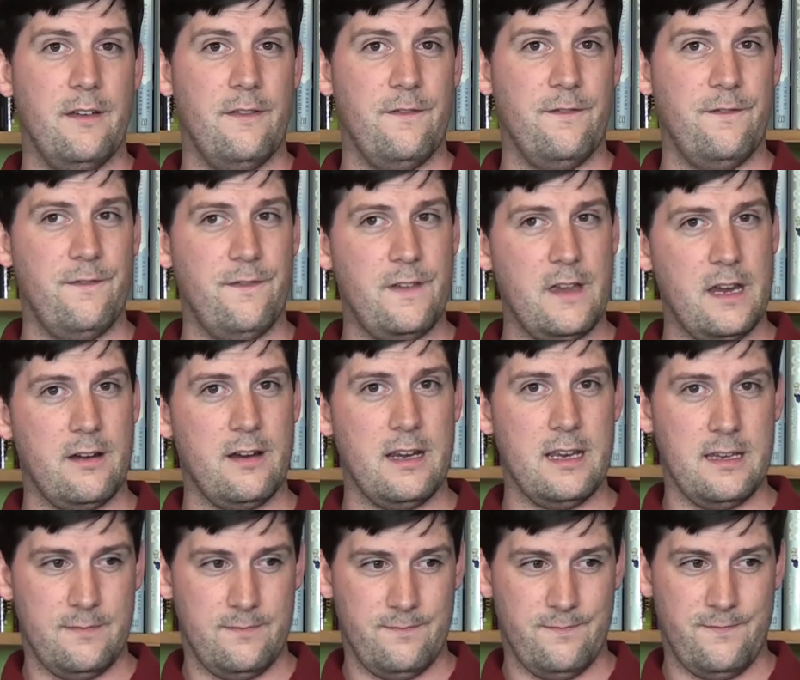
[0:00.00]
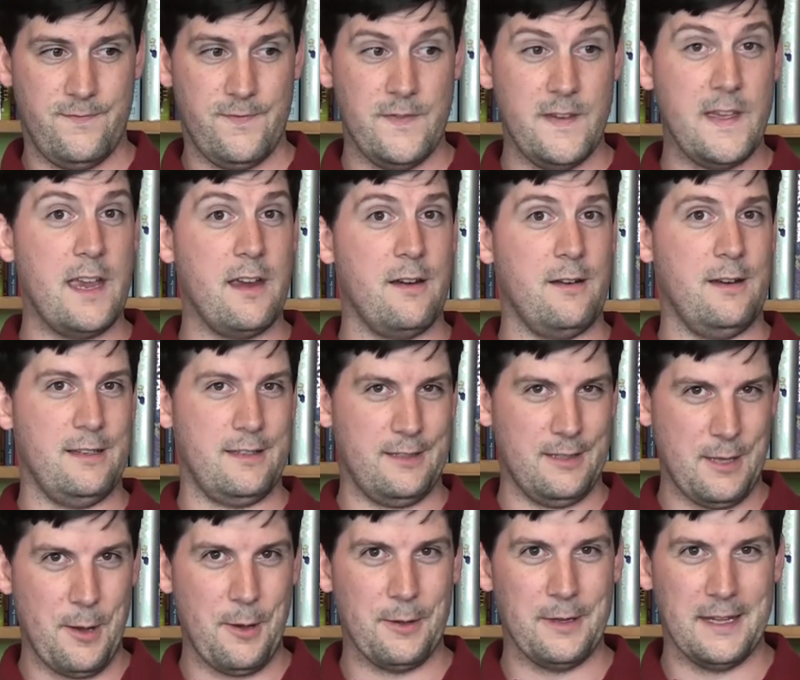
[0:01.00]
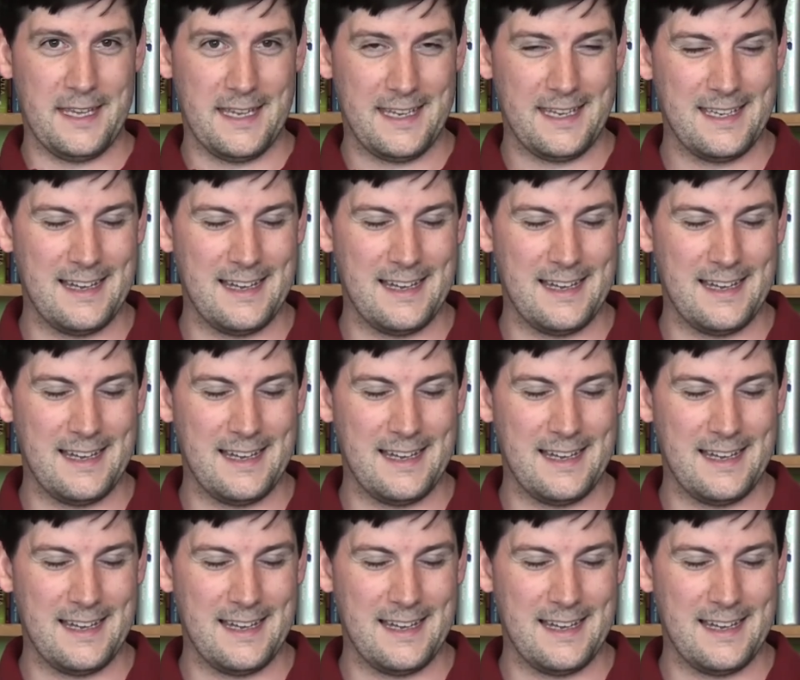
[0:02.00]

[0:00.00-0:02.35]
very, very slowly.